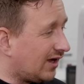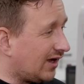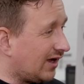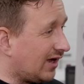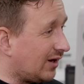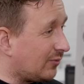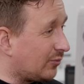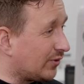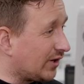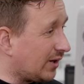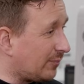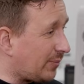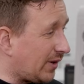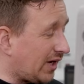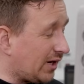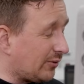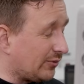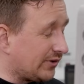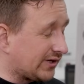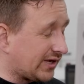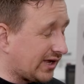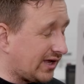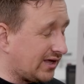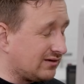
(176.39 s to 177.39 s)
Would I buy
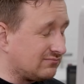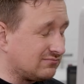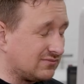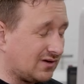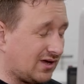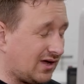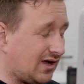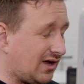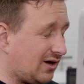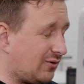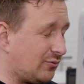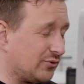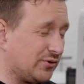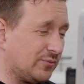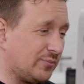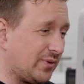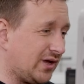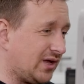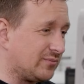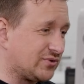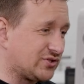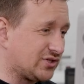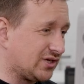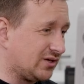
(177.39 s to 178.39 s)
one again? I wouldn't
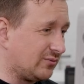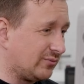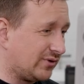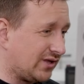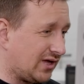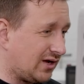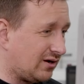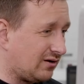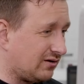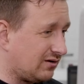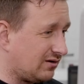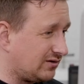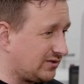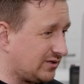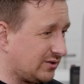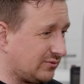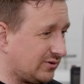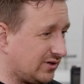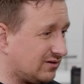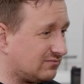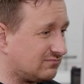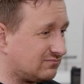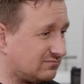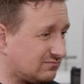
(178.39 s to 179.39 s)
buy a machine without a
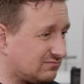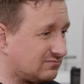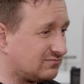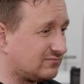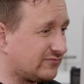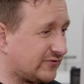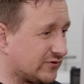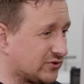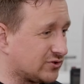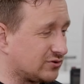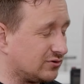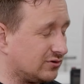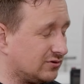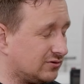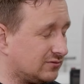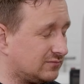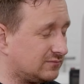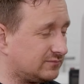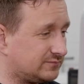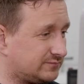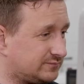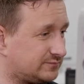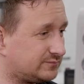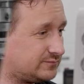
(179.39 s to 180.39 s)
unit, for
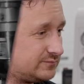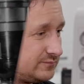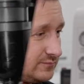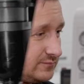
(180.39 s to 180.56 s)
sure.